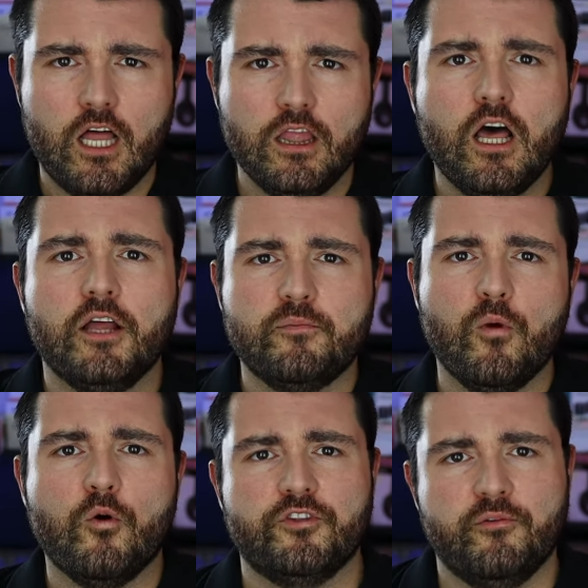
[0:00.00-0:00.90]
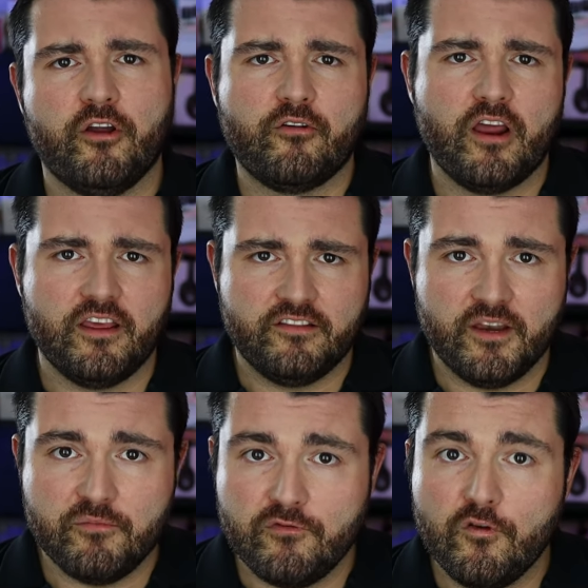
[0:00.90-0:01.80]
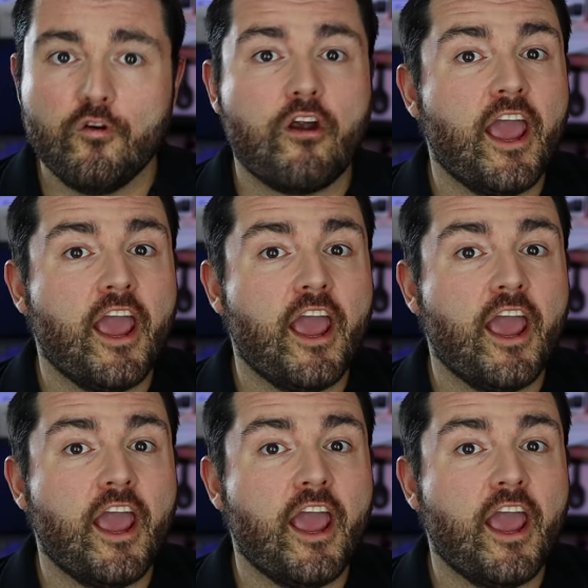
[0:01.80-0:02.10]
a lot more democratic than before,